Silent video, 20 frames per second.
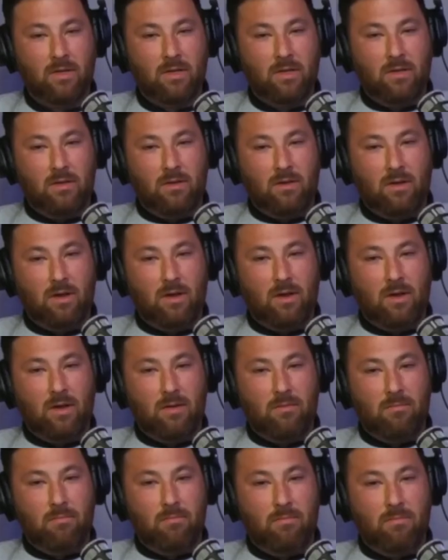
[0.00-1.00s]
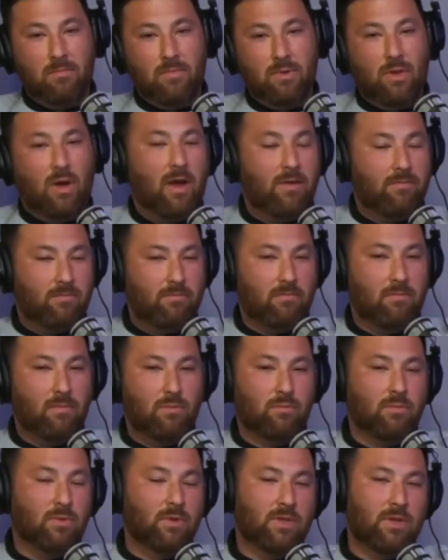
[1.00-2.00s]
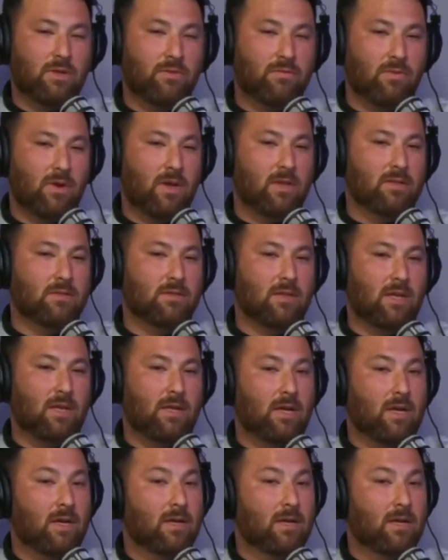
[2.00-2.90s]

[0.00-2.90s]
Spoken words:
I have really good friends like